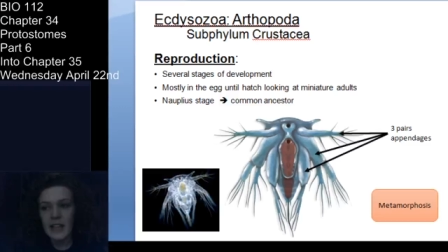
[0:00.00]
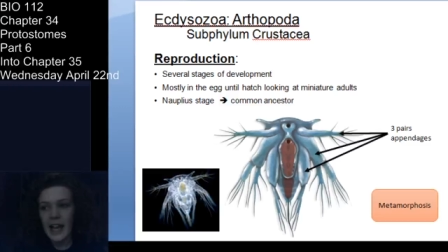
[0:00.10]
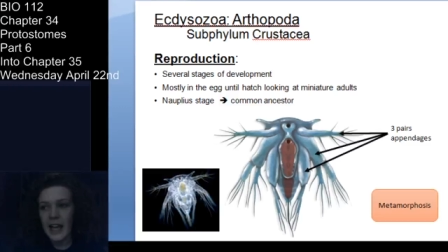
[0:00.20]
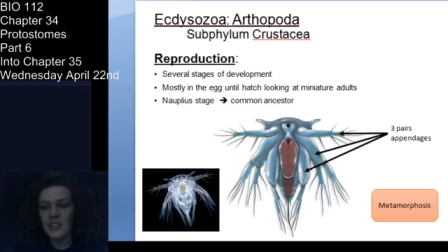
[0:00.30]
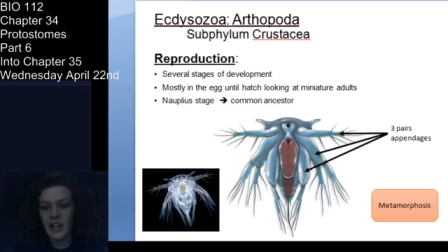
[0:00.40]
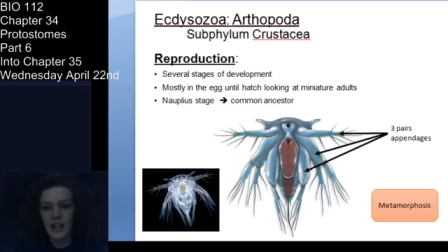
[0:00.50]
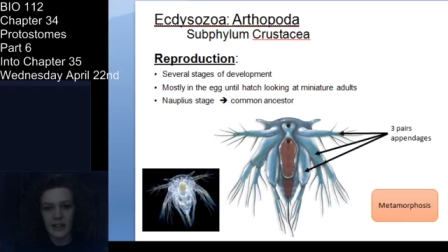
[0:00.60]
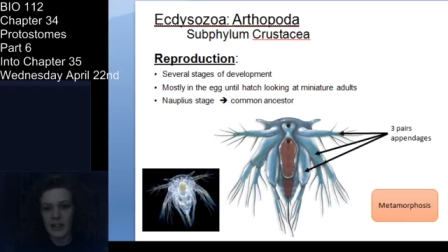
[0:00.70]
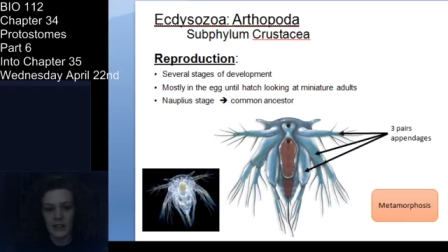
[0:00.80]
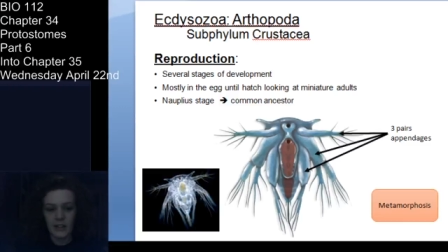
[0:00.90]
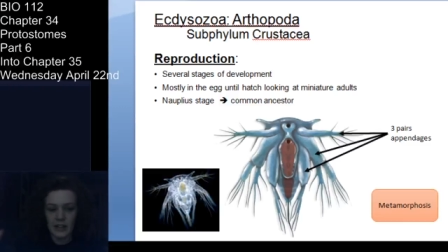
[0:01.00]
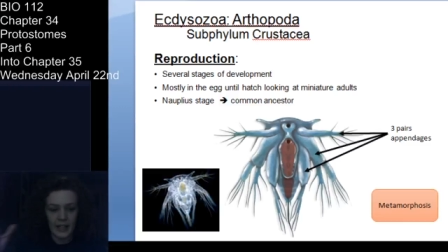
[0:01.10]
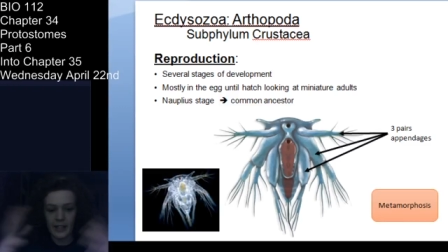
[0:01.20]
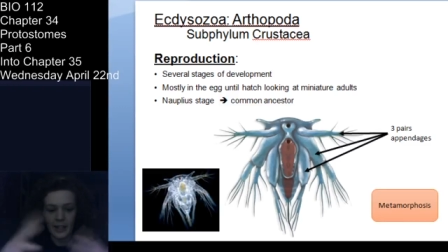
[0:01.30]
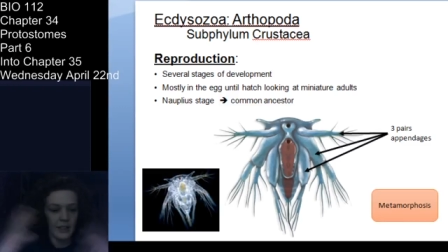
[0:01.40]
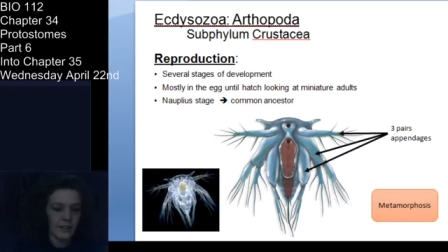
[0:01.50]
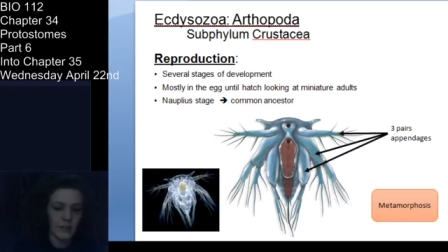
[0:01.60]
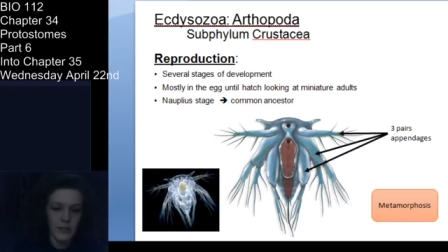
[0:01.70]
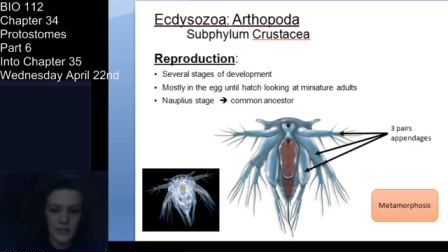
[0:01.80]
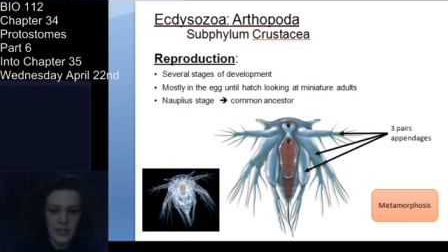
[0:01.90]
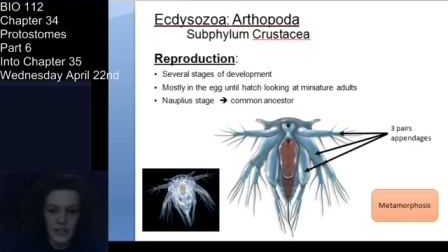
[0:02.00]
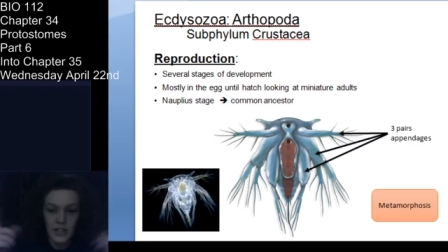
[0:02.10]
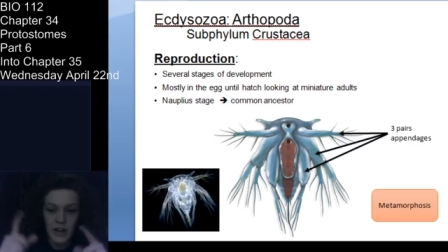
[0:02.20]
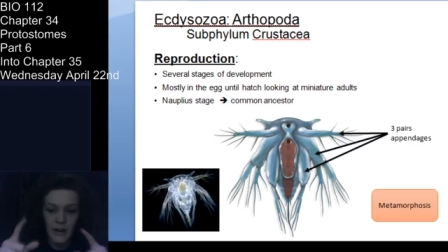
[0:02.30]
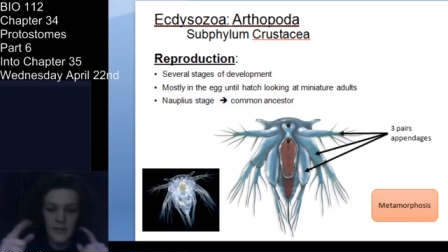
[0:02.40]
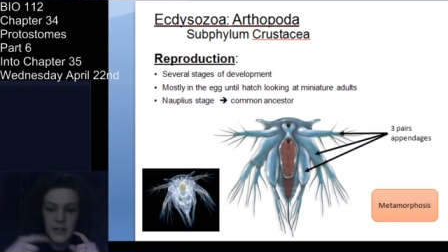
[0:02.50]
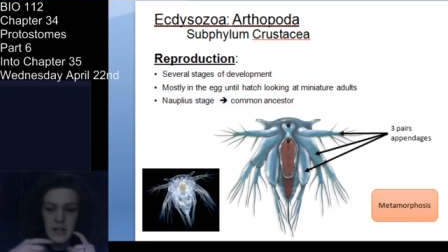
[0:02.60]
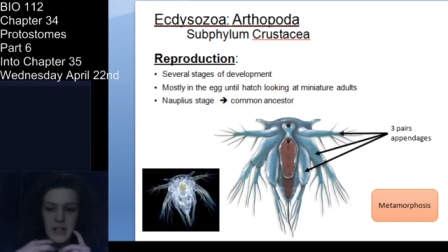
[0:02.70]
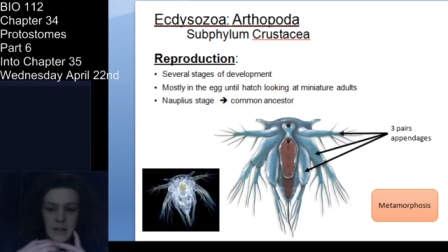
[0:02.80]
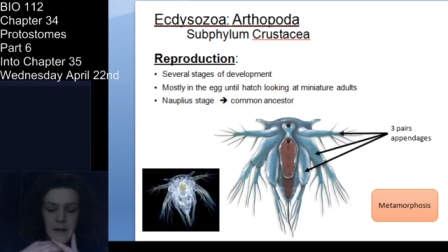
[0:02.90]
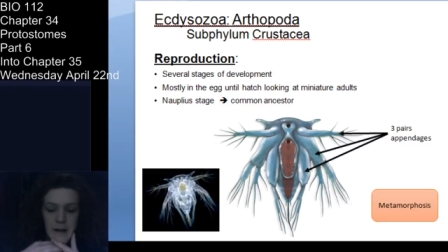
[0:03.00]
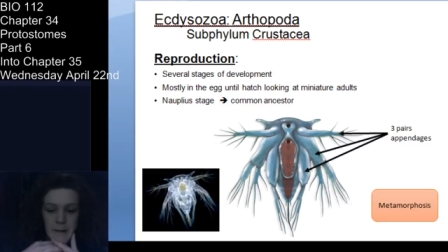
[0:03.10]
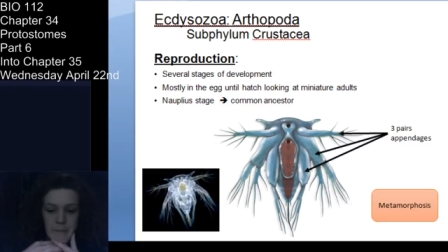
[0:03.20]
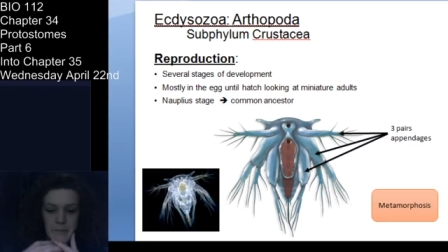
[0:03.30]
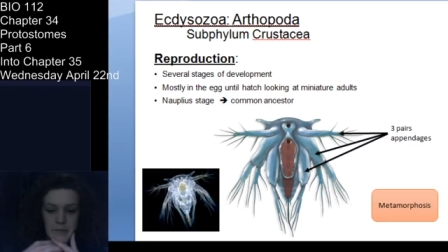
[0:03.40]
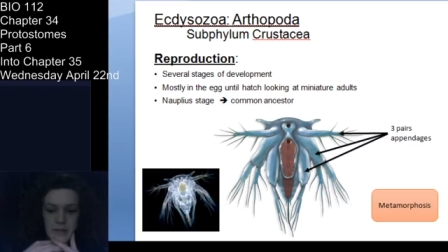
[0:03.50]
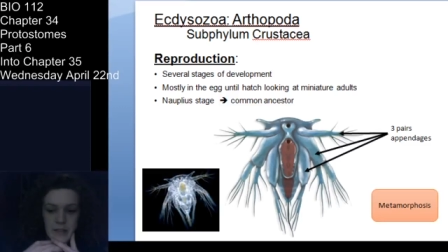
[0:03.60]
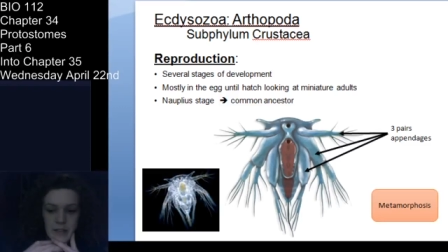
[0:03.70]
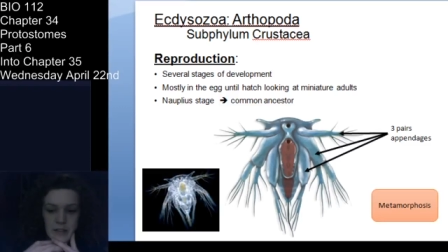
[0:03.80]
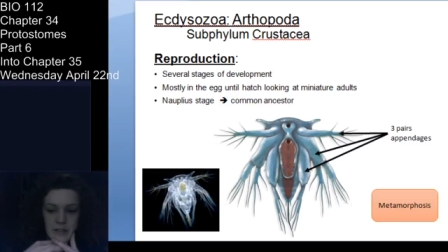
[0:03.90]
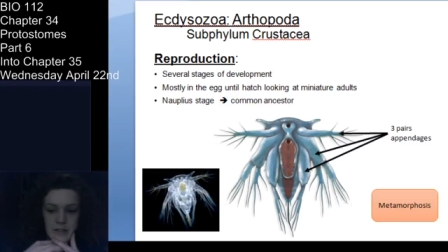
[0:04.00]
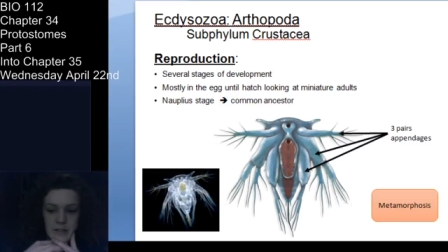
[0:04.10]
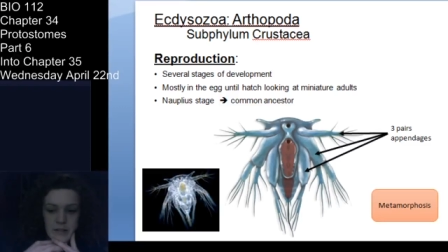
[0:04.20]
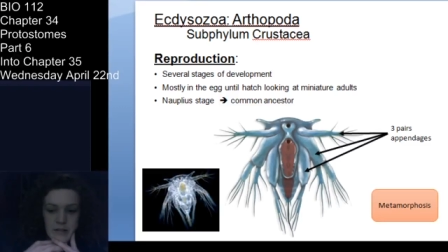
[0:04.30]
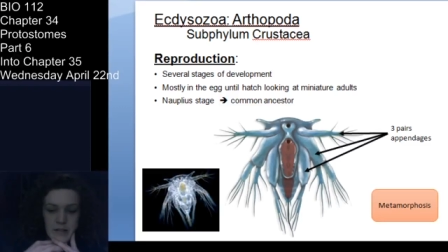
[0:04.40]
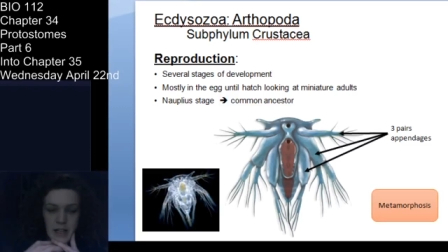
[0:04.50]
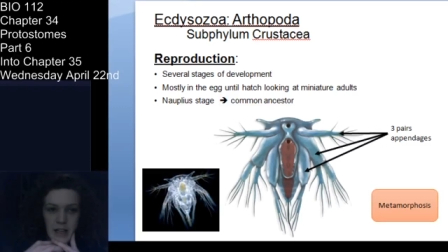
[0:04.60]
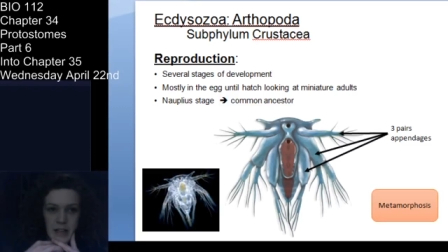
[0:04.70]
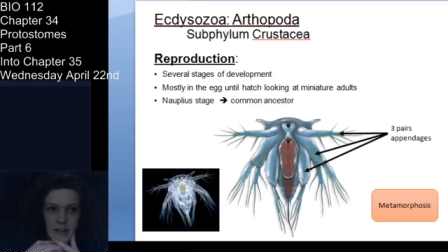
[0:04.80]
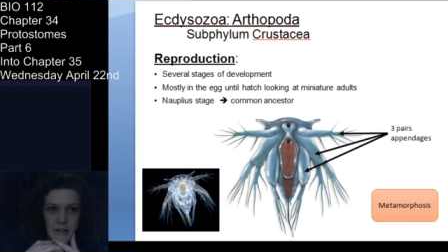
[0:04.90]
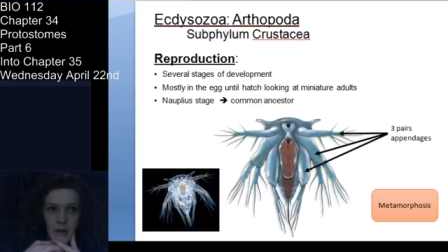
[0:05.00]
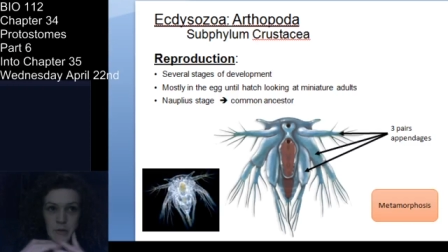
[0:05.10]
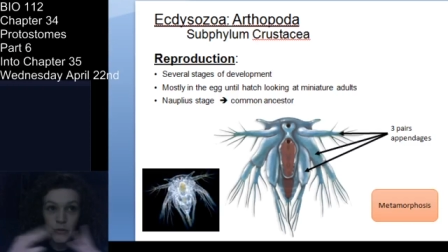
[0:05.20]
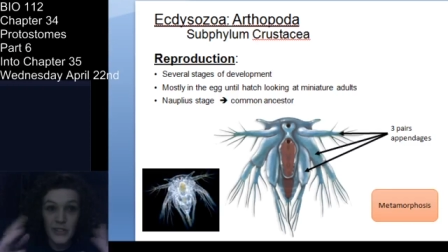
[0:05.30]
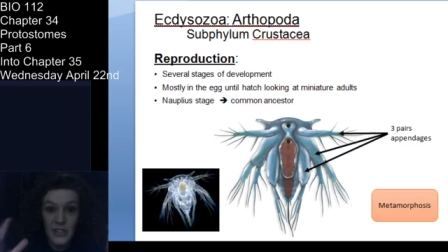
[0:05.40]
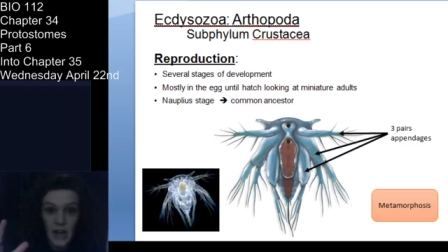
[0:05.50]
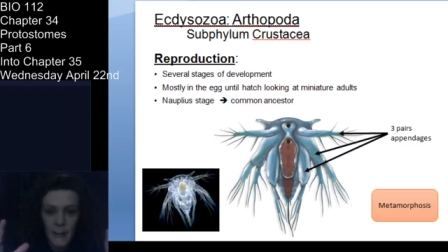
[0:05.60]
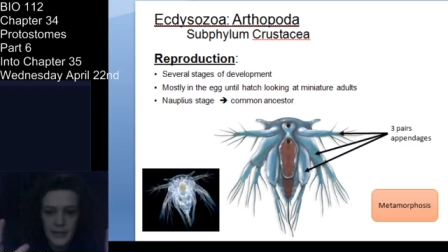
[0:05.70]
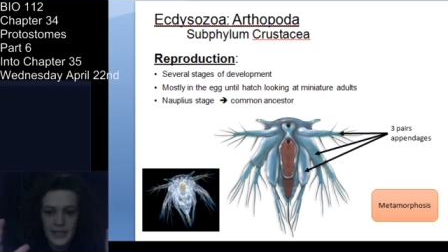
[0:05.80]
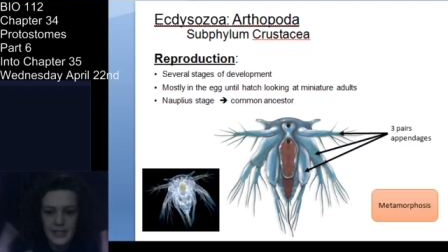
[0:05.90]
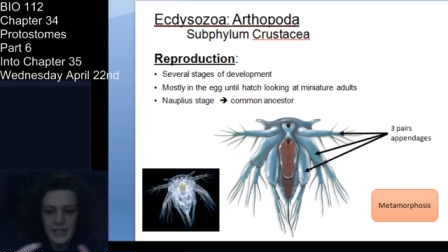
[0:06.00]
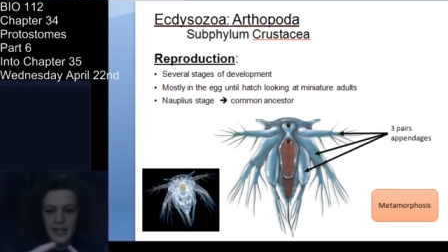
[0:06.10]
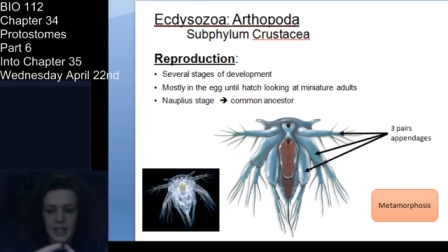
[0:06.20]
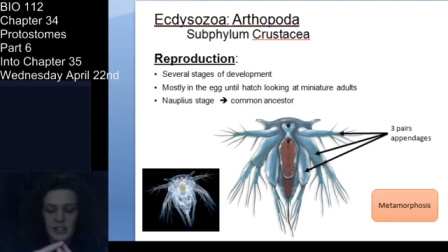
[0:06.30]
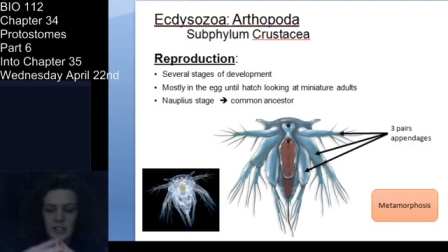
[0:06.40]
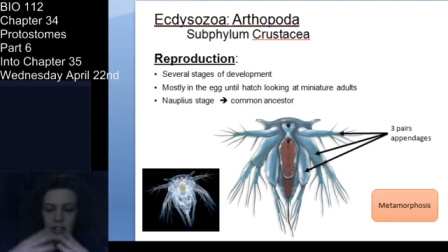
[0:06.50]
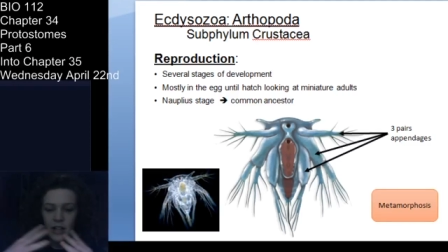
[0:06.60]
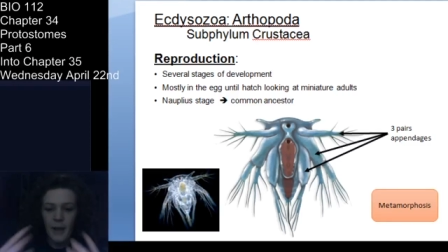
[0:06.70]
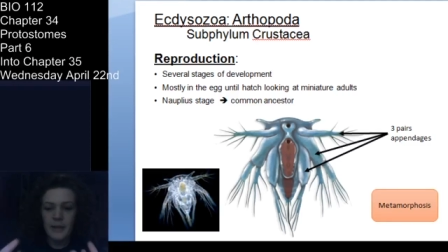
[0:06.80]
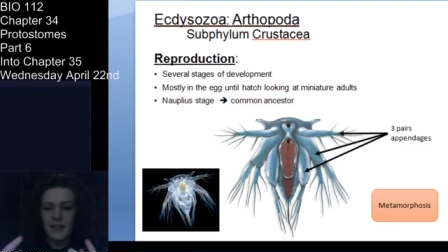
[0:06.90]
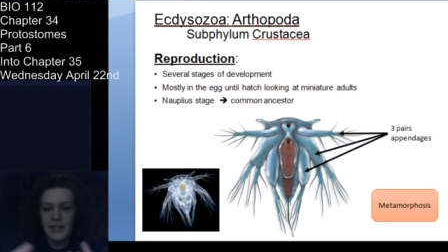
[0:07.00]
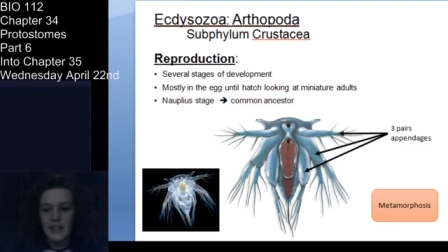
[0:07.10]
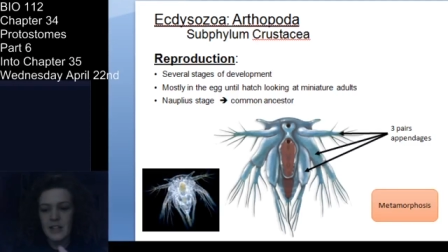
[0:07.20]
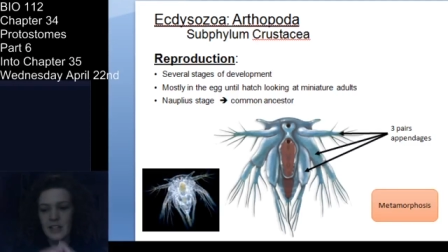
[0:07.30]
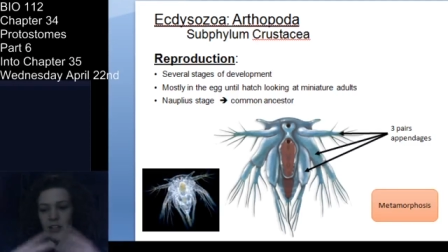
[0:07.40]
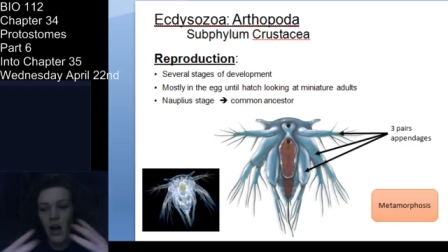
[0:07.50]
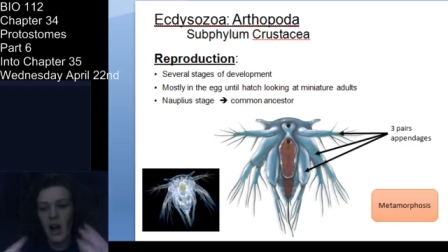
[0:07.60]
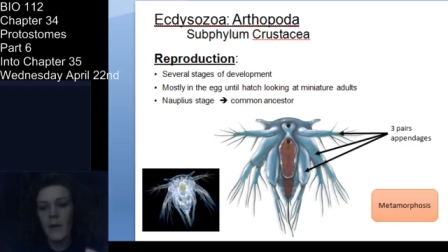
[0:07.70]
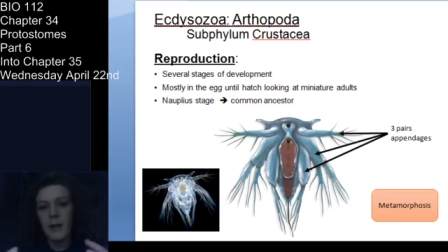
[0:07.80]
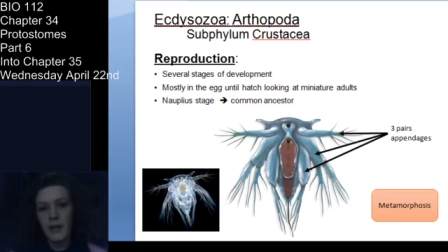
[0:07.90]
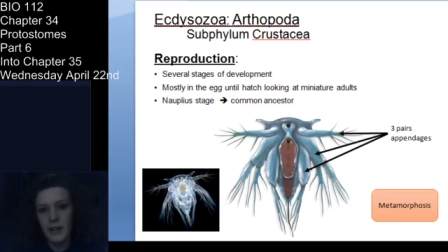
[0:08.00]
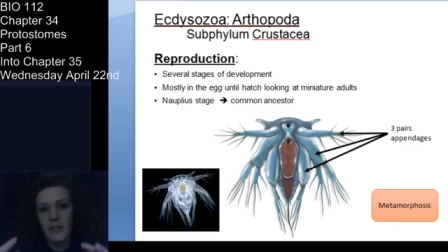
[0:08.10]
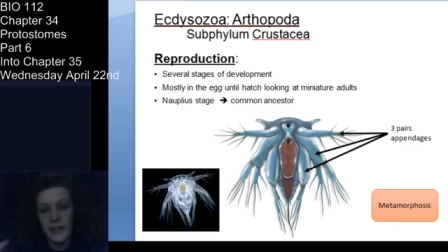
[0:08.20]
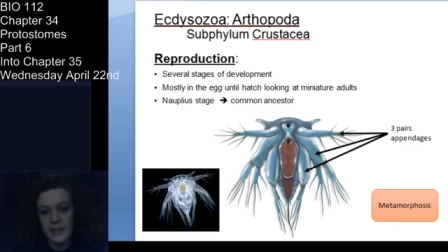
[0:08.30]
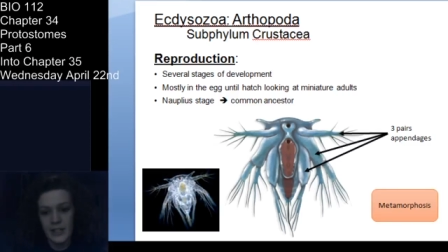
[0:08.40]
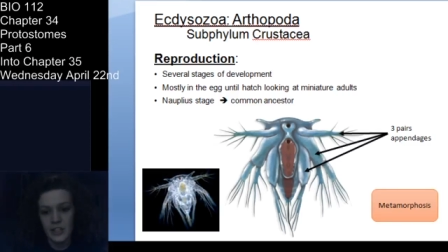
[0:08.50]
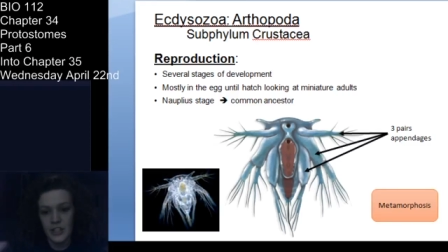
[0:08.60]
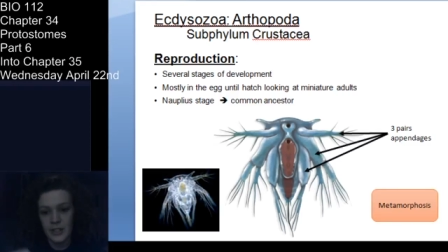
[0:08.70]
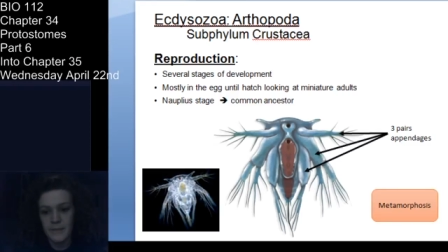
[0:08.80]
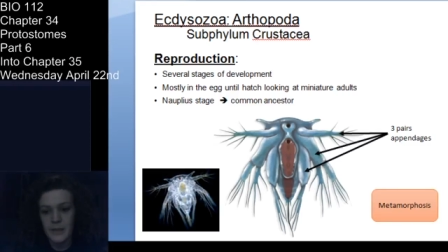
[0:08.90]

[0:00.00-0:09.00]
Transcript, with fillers: they hatch out and they look like a little crustacean. However, um, they go through this nauplius stage, and the nauplius stage is a hallmark of crustacea.